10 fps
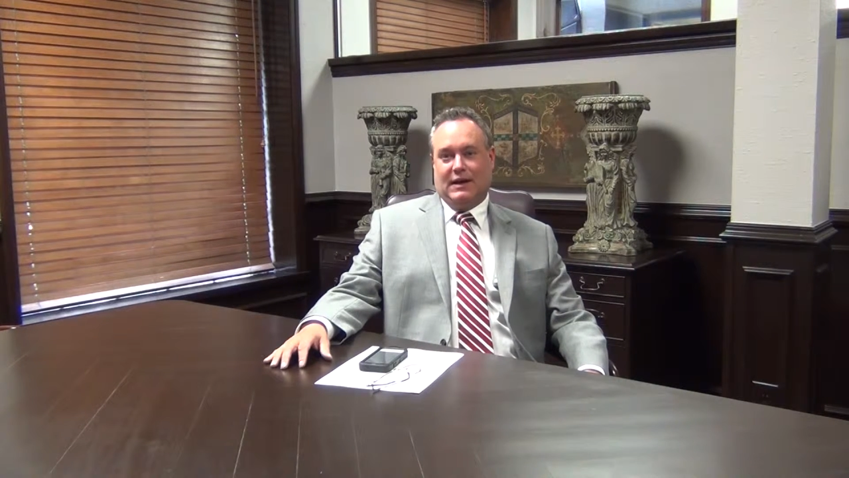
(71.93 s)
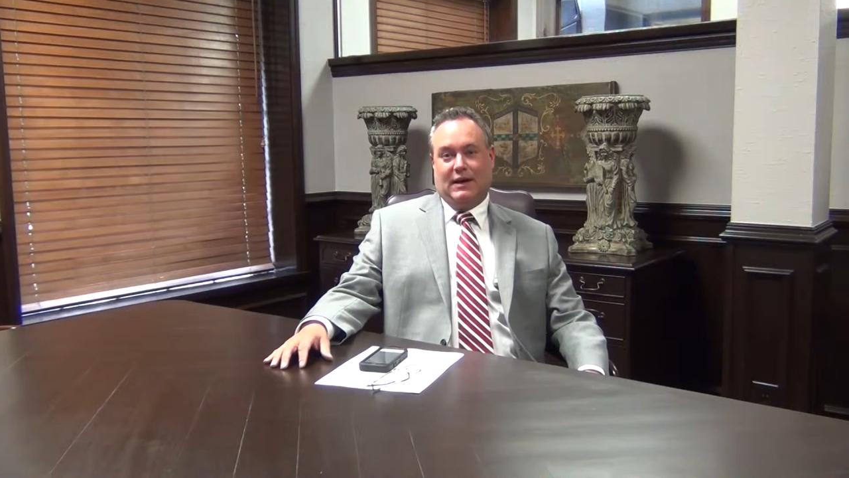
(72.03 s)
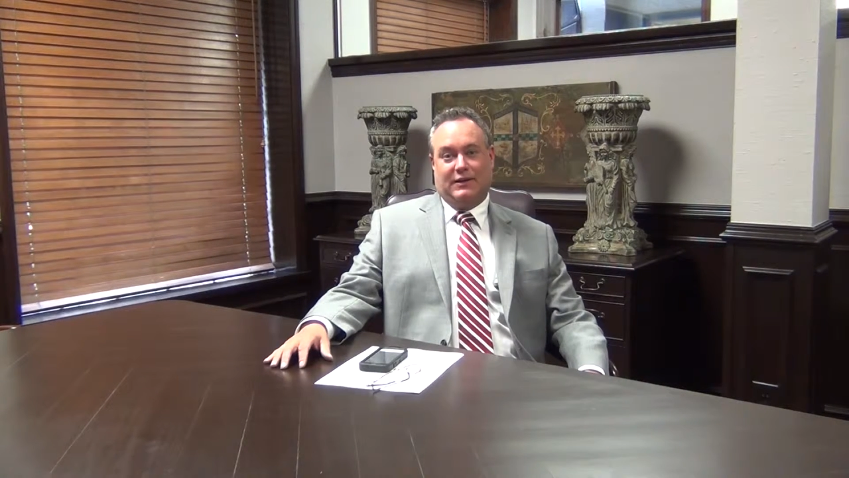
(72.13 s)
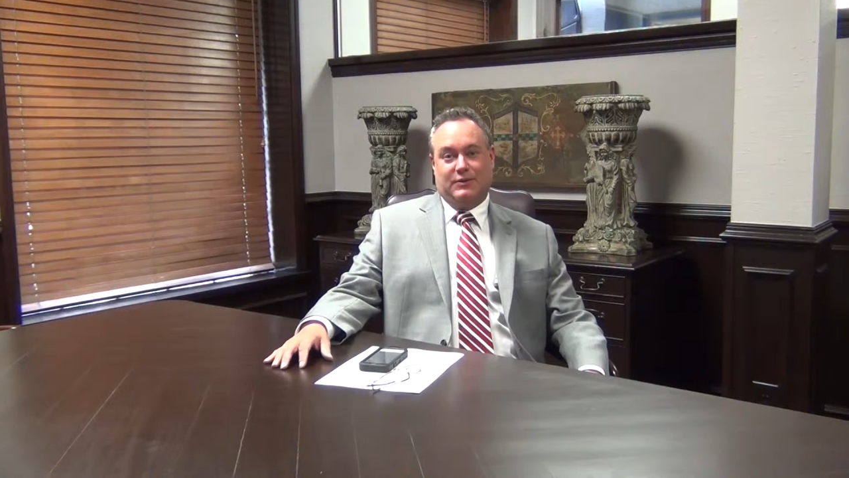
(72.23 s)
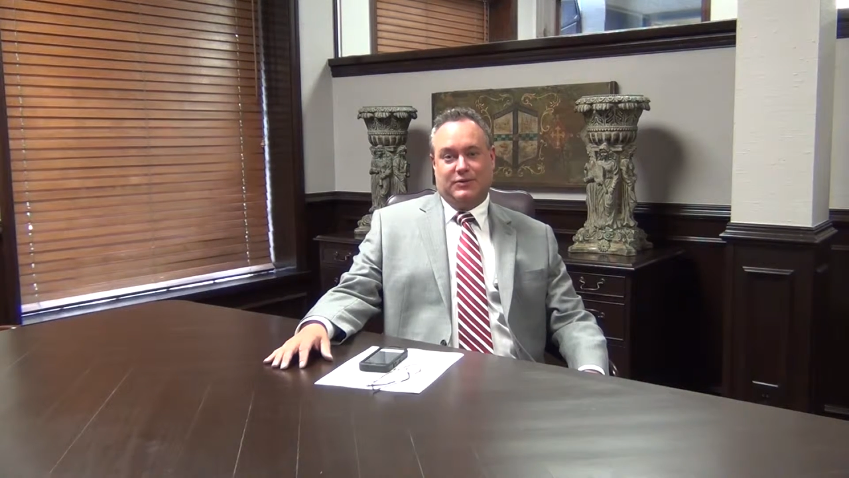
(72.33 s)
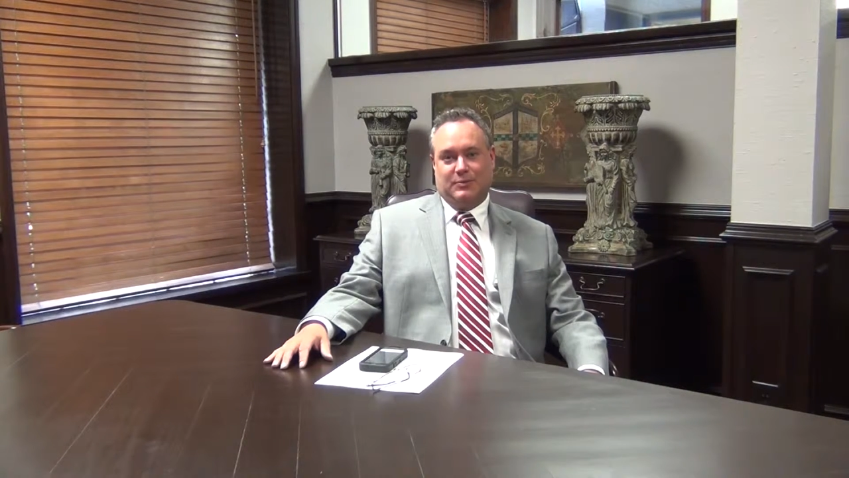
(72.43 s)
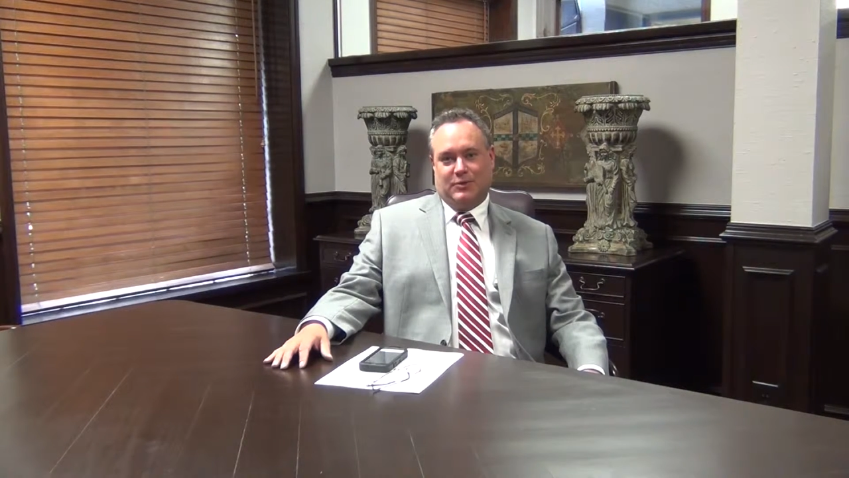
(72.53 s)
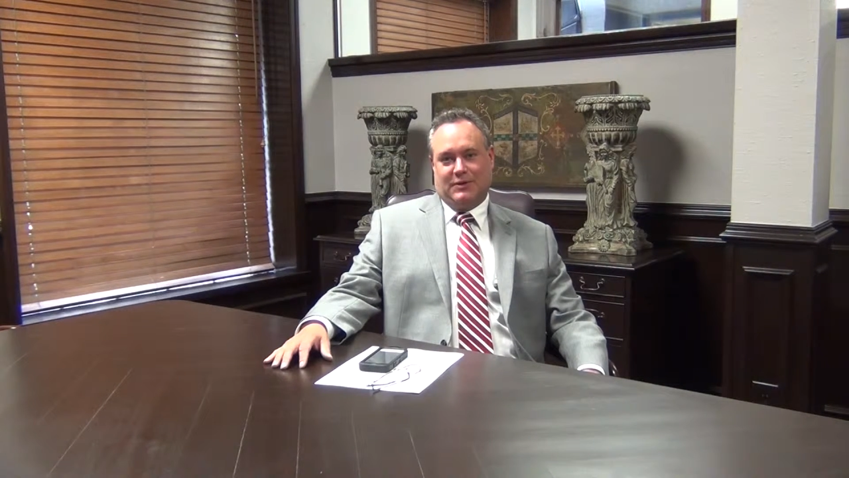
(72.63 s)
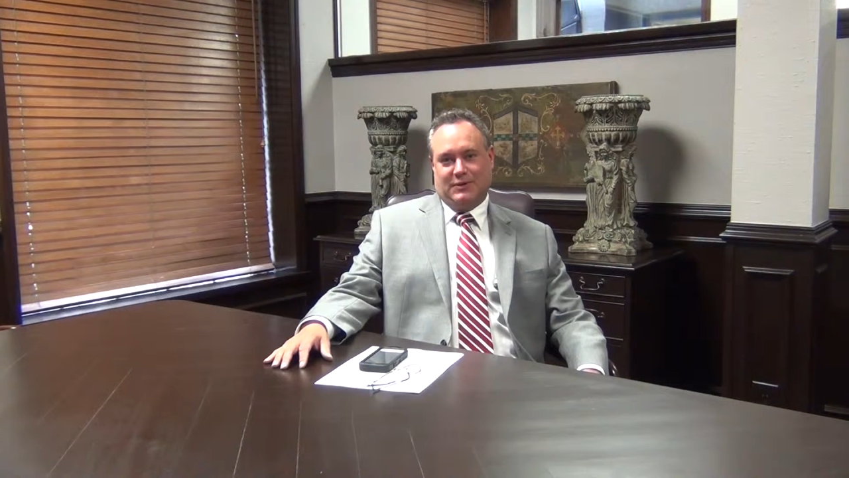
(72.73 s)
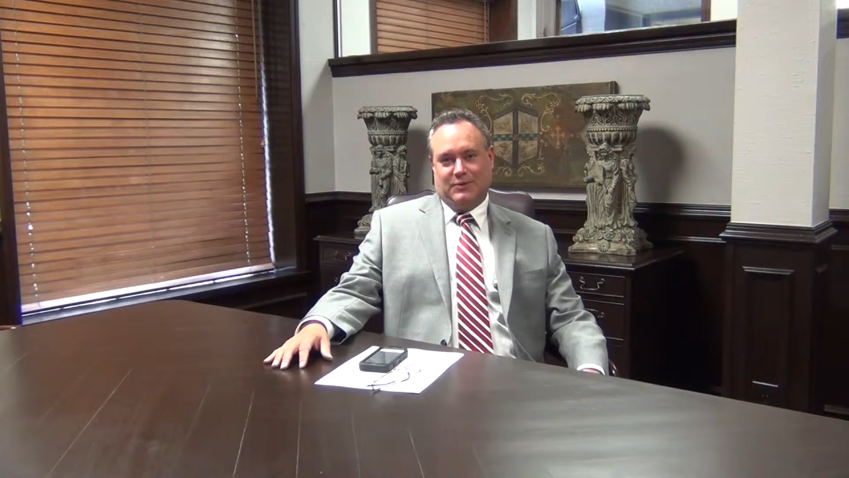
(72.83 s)
uh, do some
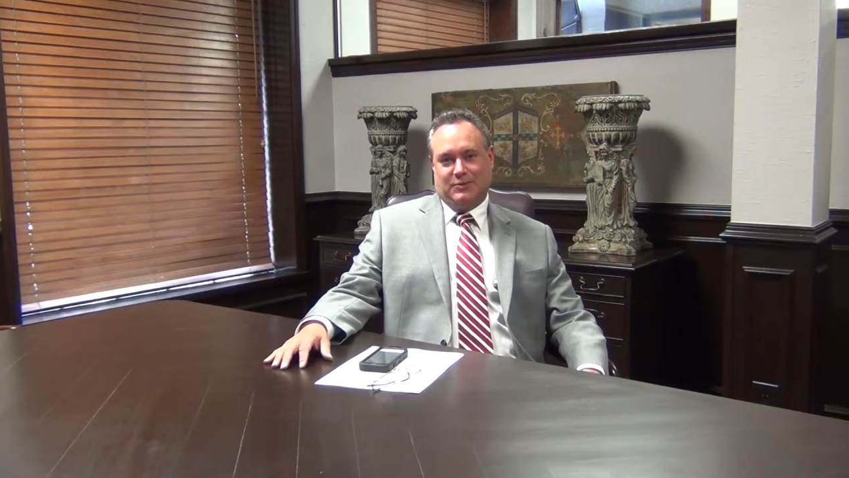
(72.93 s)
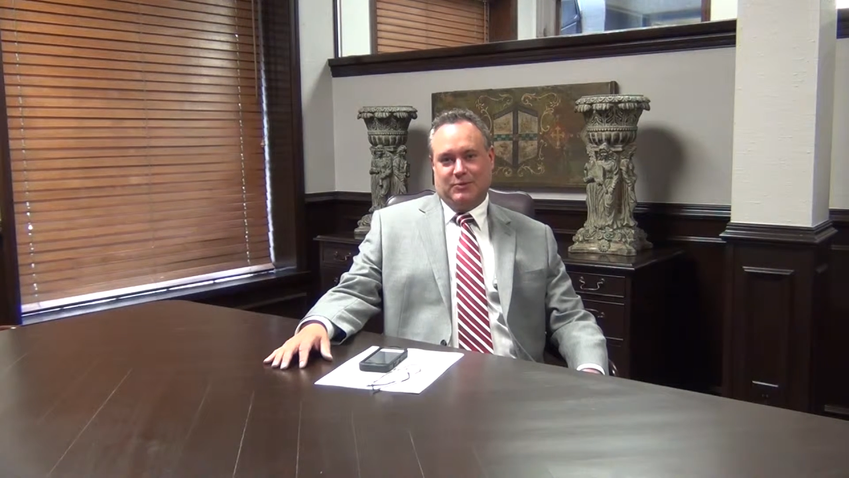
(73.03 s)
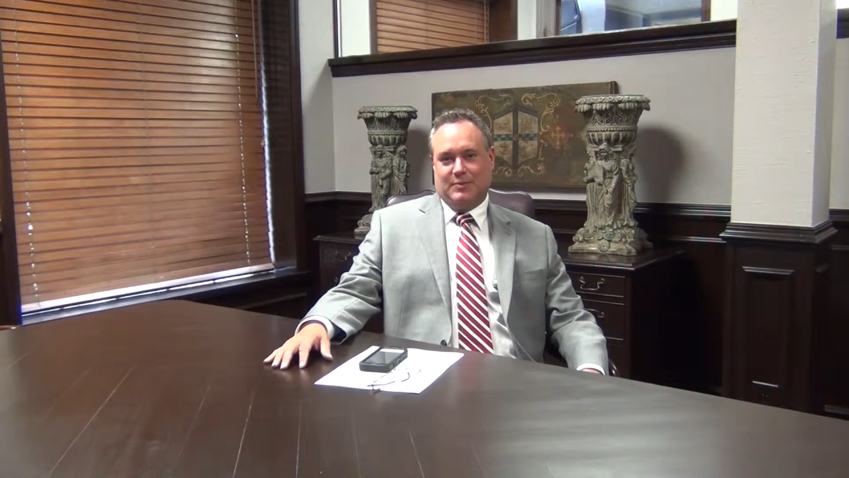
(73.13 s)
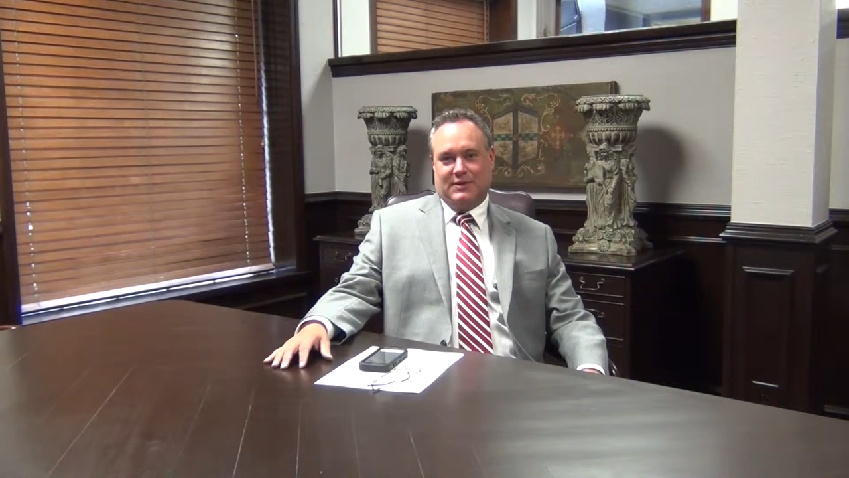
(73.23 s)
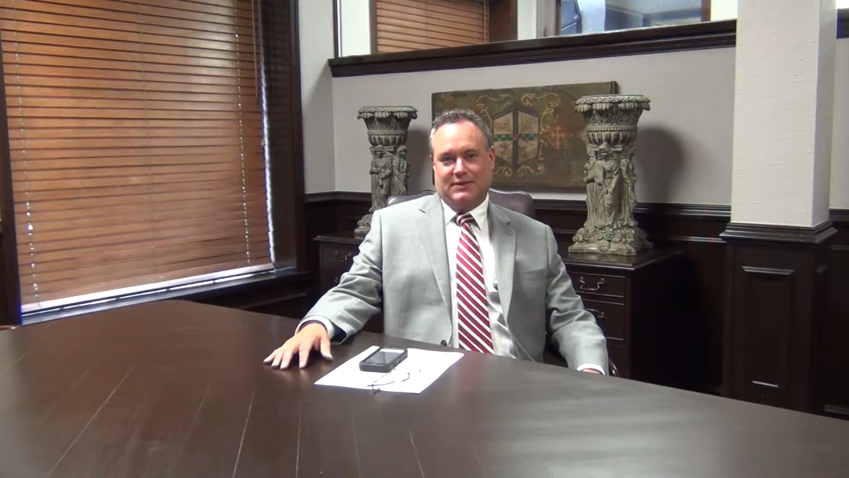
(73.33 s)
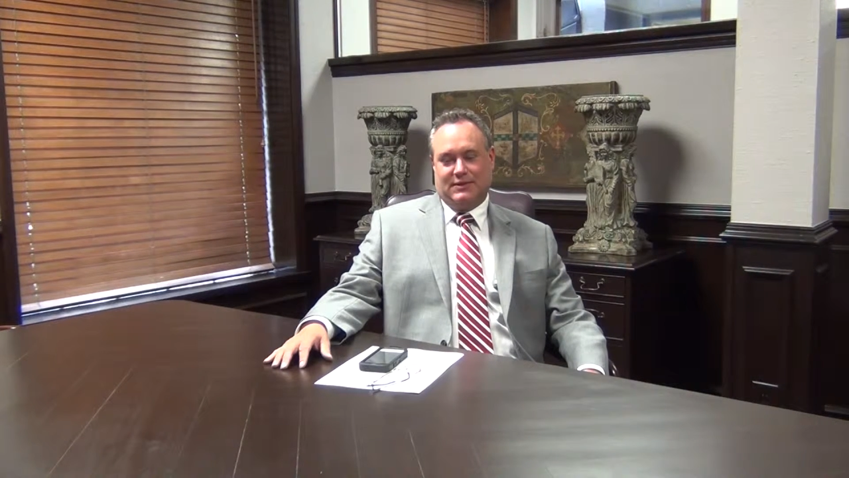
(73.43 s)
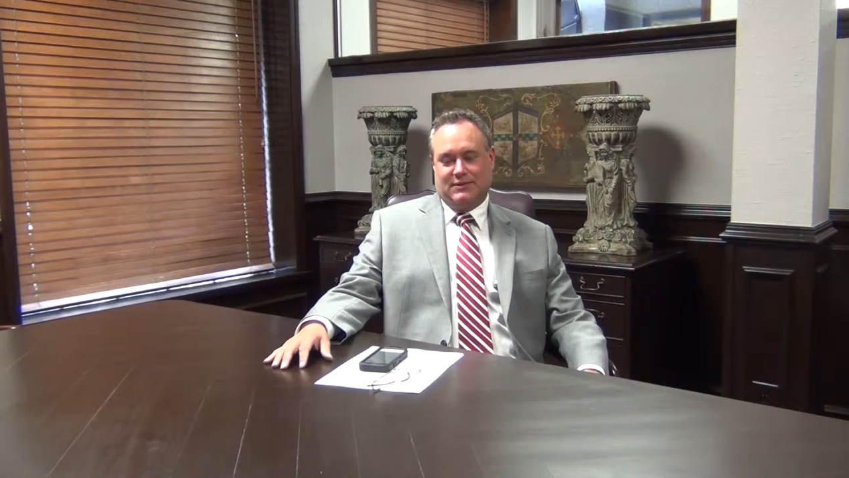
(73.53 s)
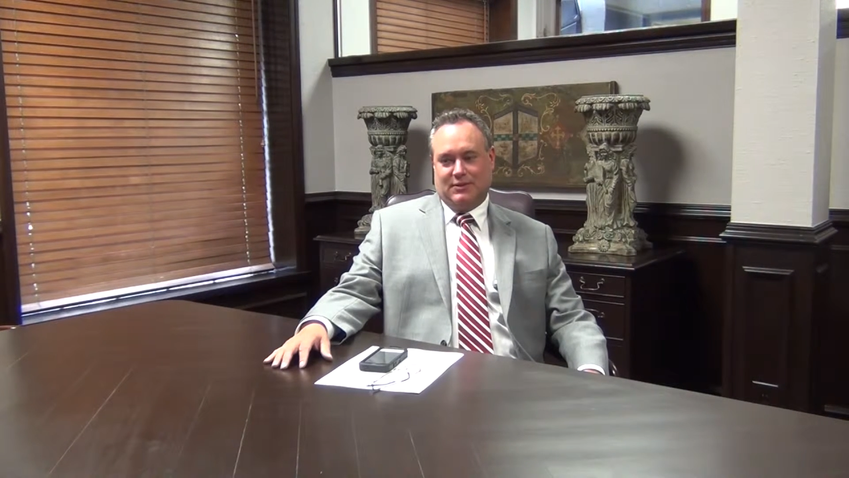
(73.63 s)
more do some more business.